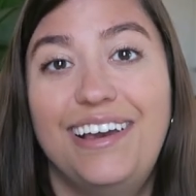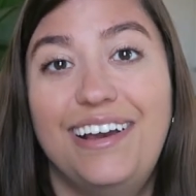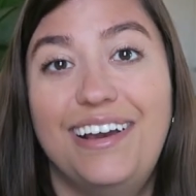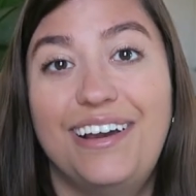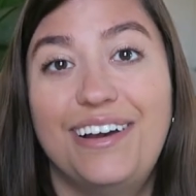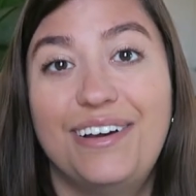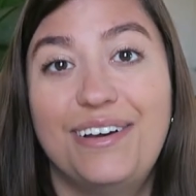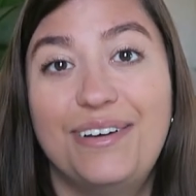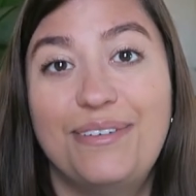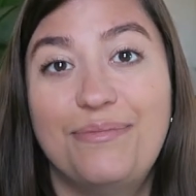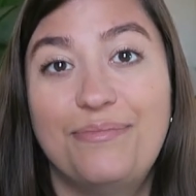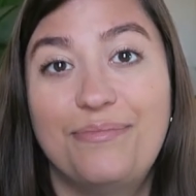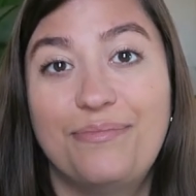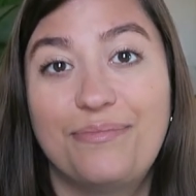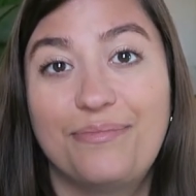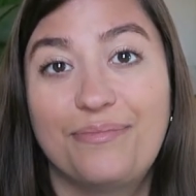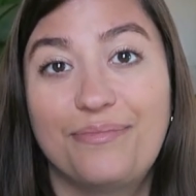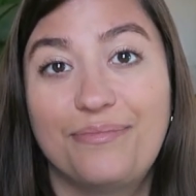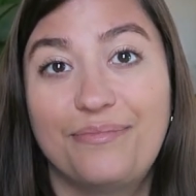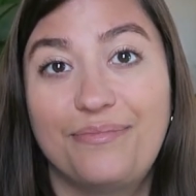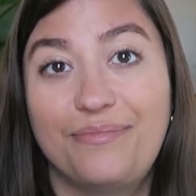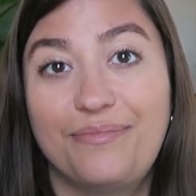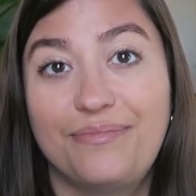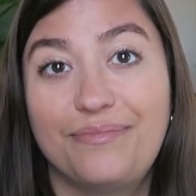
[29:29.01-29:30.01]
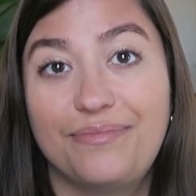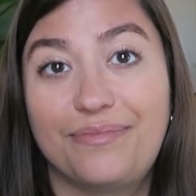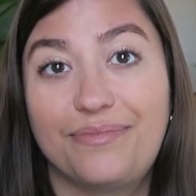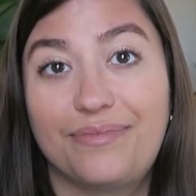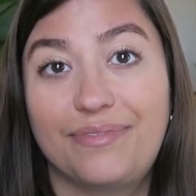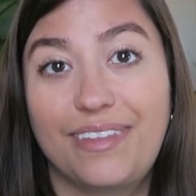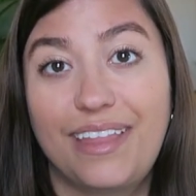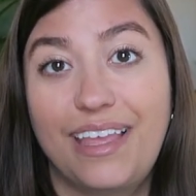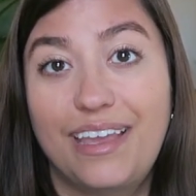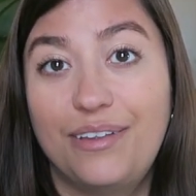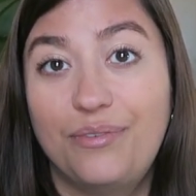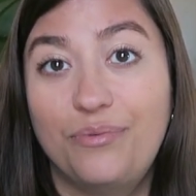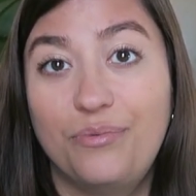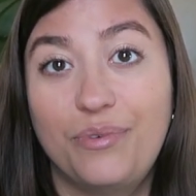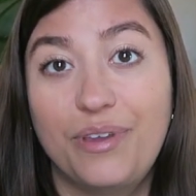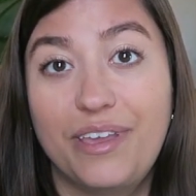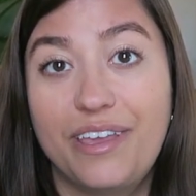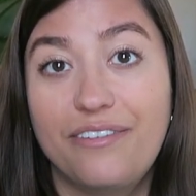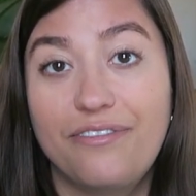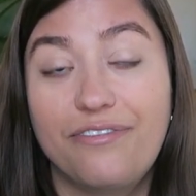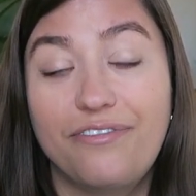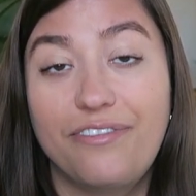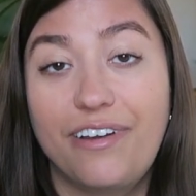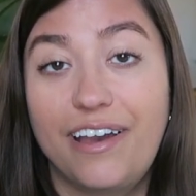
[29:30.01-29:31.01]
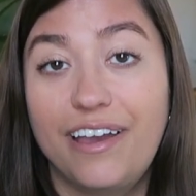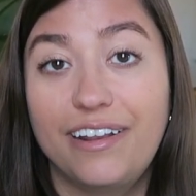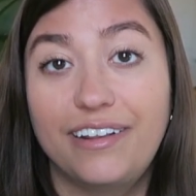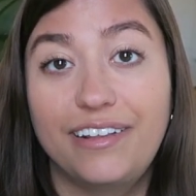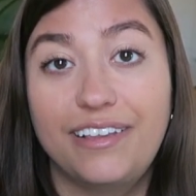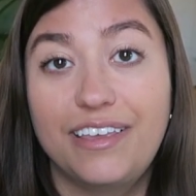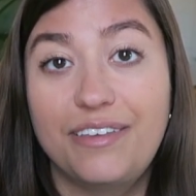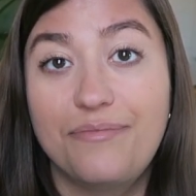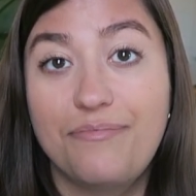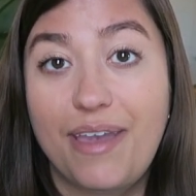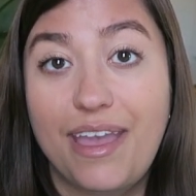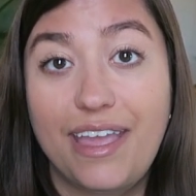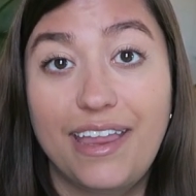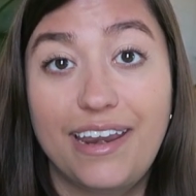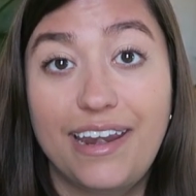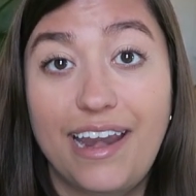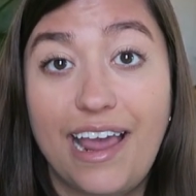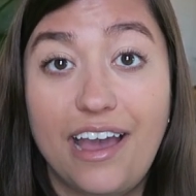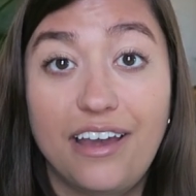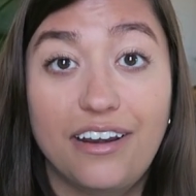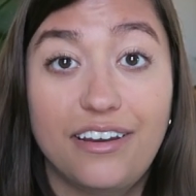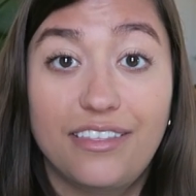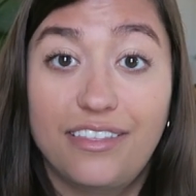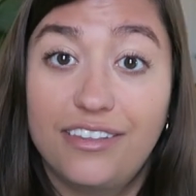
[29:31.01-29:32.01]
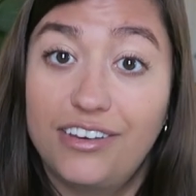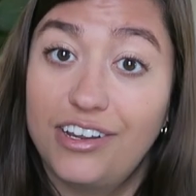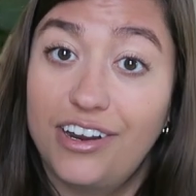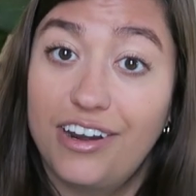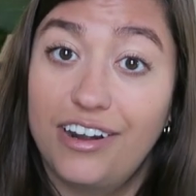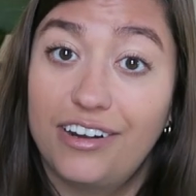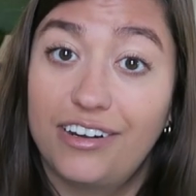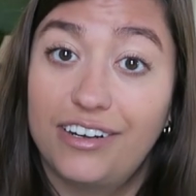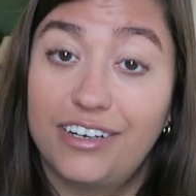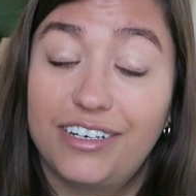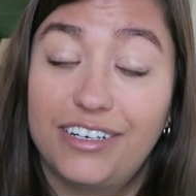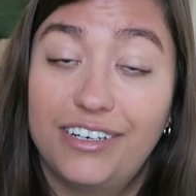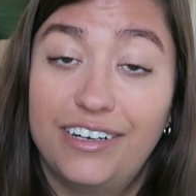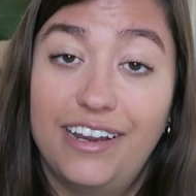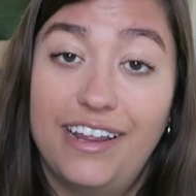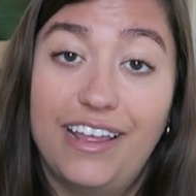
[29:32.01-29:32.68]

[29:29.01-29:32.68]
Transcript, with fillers: Um, and we have finally made it out of the dark